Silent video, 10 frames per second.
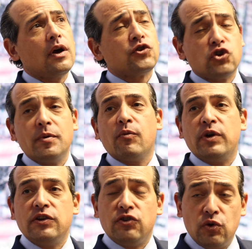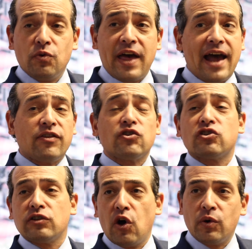assuming we do that, the
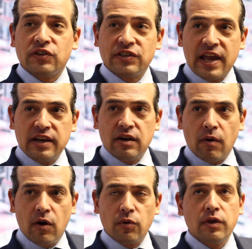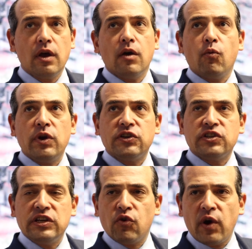slow and steady growth, we
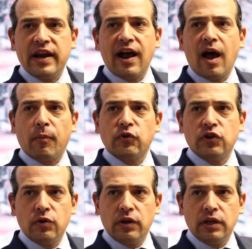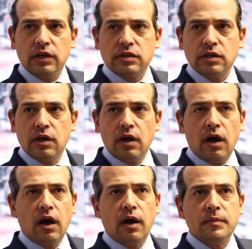see great opportunities
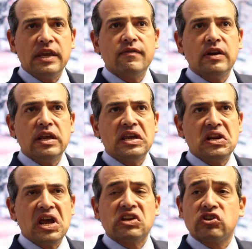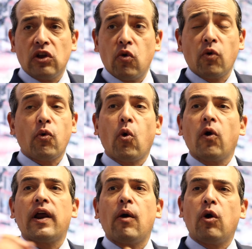even in a slow growth,
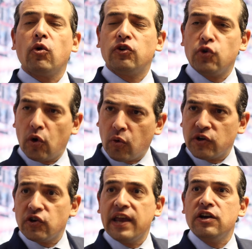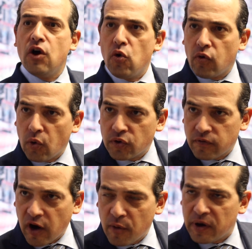or I'll go to your question, a no growth
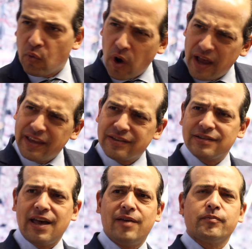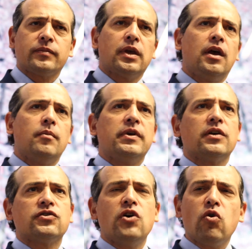environment. And why is that?
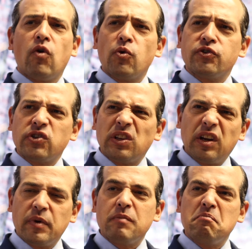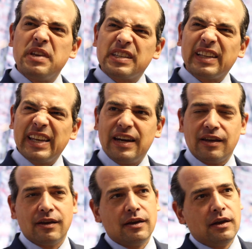Because no growth is a little bit
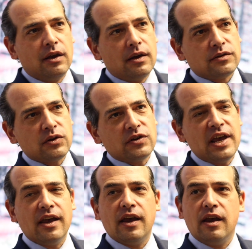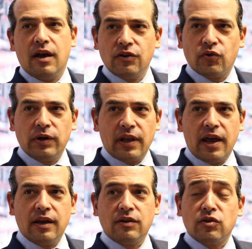misleading. So you take a country
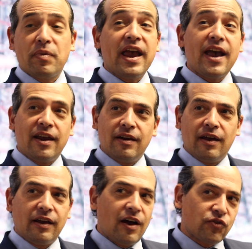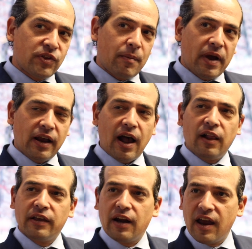like Japan, a country that my
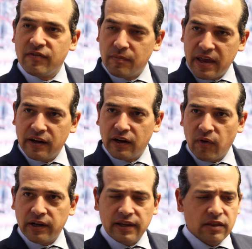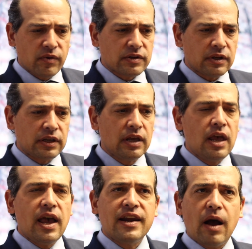colleague and I have debated at great length recently,
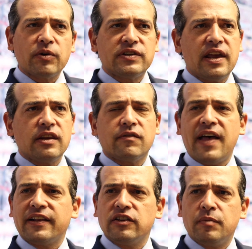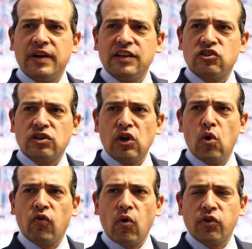and notwithstanding the fact that it's been a slow
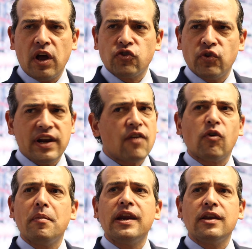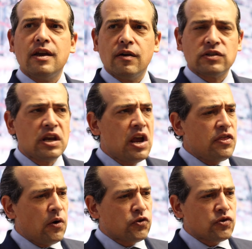growth country now for many years,
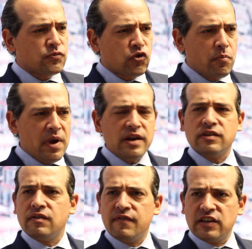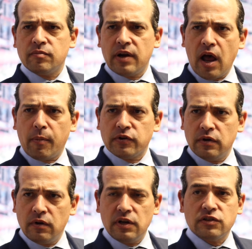there are some tremendous investment
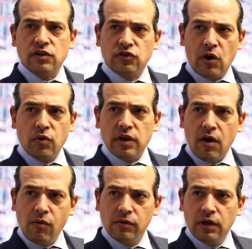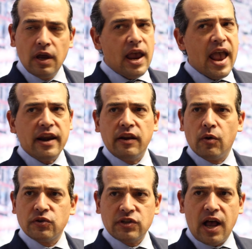opportunities in Tokyo and in
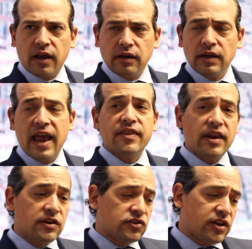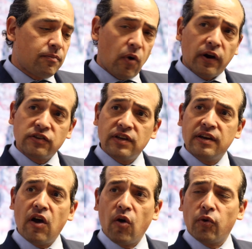Osaka, and then in submarkets
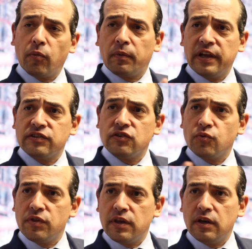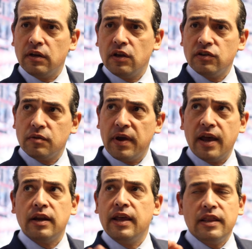in other places within
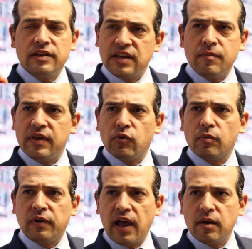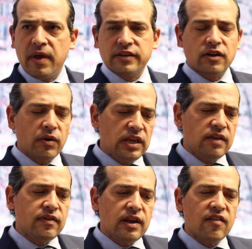Japan. The same thing would apply to Mexico.
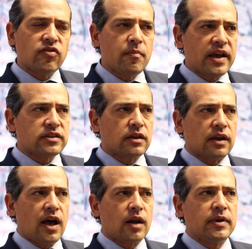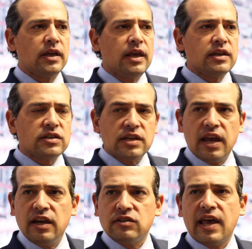Even if the Mexican economy
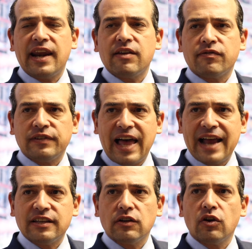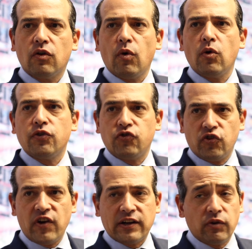stays at a flat growth
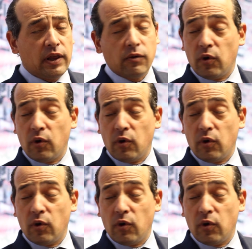trajectory like